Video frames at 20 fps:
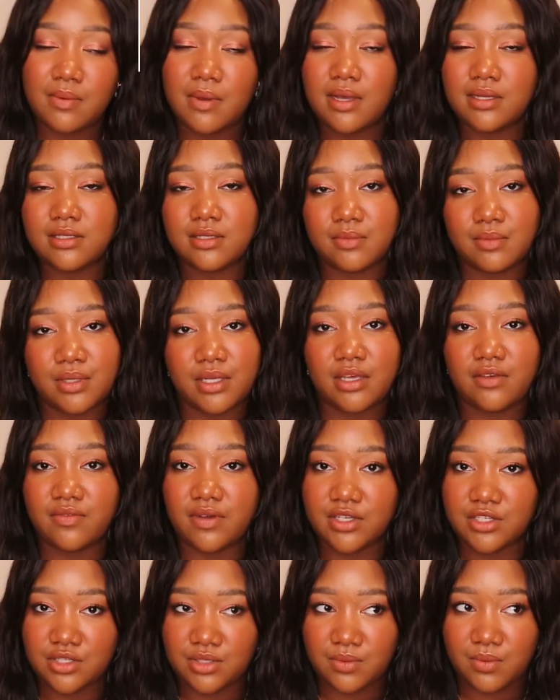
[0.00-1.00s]
Possibly if
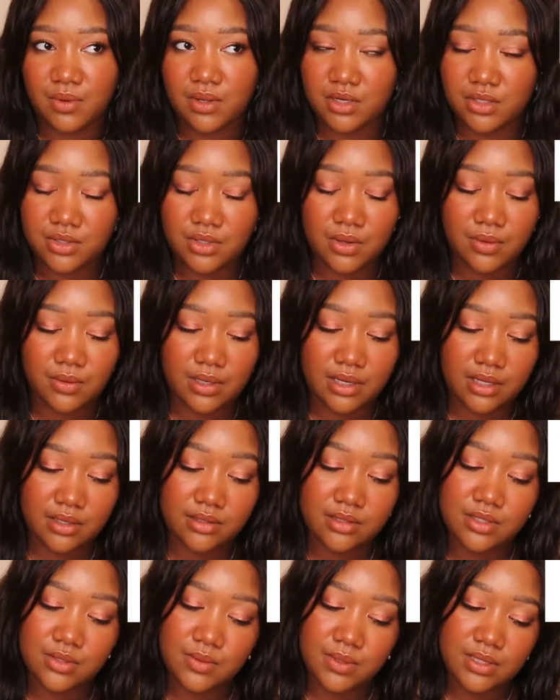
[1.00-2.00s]
I just want to tone down
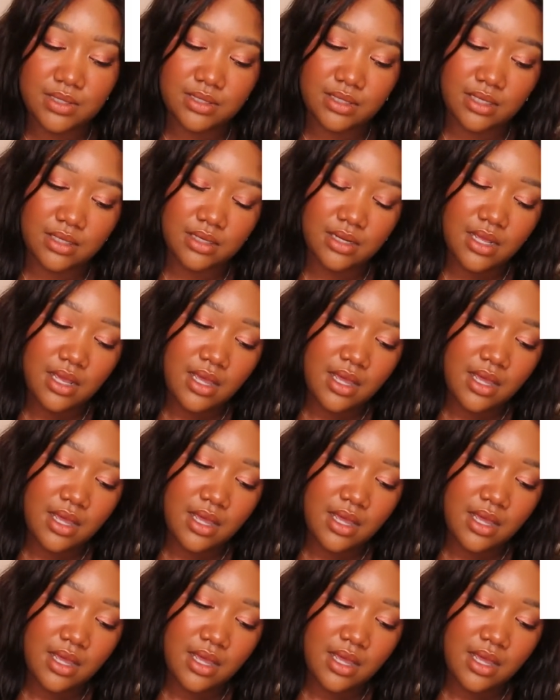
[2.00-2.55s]
a sweet scent,